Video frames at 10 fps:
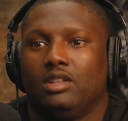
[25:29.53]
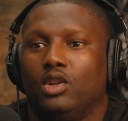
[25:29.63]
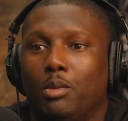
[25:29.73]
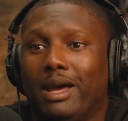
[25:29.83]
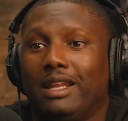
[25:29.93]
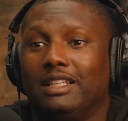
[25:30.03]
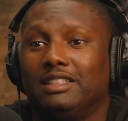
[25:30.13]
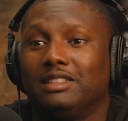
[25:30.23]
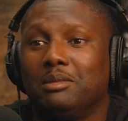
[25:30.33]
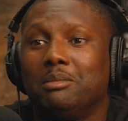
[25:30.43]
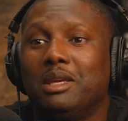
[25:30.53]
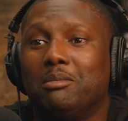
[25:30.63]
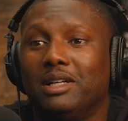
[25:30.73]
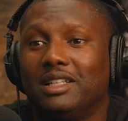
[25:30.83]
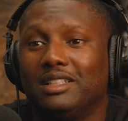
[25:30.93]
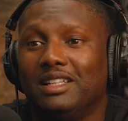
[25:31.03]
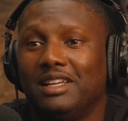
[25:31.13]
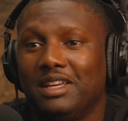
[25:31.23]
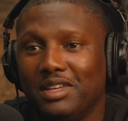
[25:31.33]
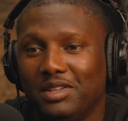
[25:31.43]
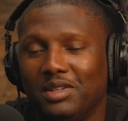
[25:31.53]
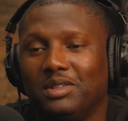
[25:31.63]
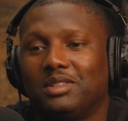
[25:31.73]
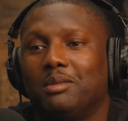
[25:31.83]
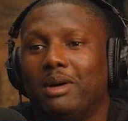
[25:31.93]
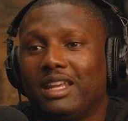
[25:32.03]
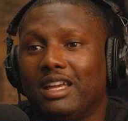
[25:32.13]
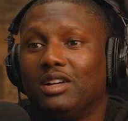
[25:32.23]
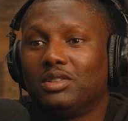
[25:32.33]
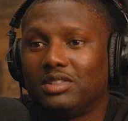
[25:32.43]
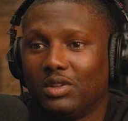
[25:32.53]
nobody listens to me, but, somebody else.